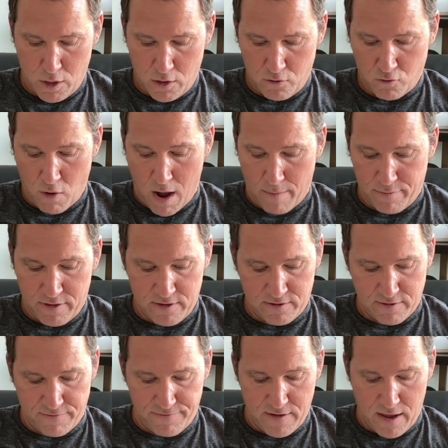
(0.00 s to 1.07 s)
drop these
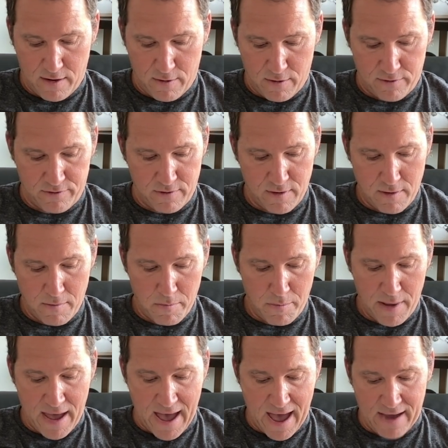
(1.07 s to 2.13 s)
defenders
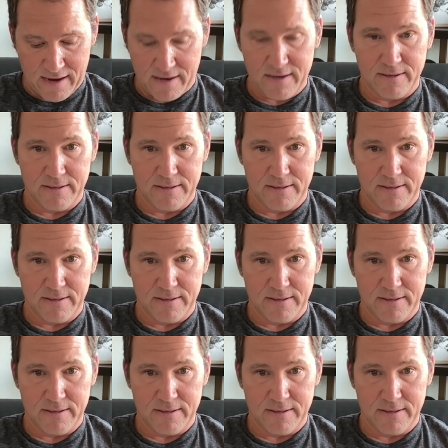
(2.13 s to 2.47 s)
back